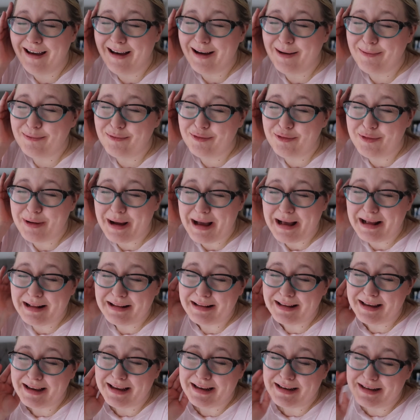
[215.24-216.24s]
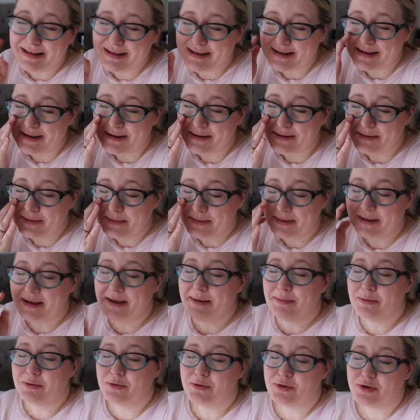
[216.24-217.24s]
am well into
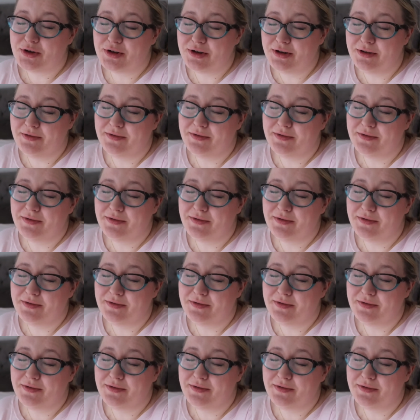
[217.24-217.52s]
the portion